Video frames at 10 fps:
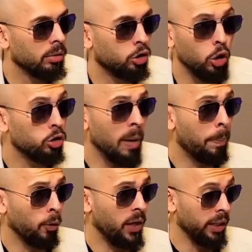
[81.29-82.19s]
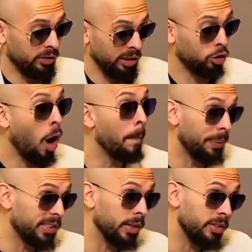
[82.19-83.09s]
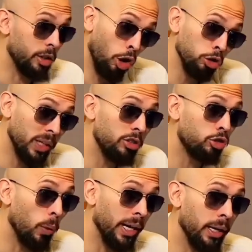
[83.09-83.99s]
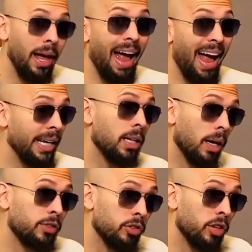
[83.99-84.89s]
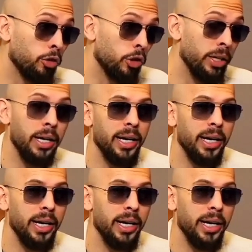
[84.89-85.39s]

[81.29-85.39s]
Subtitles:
Two simple things. He's competent, he knows what he's doing, and he loves his country.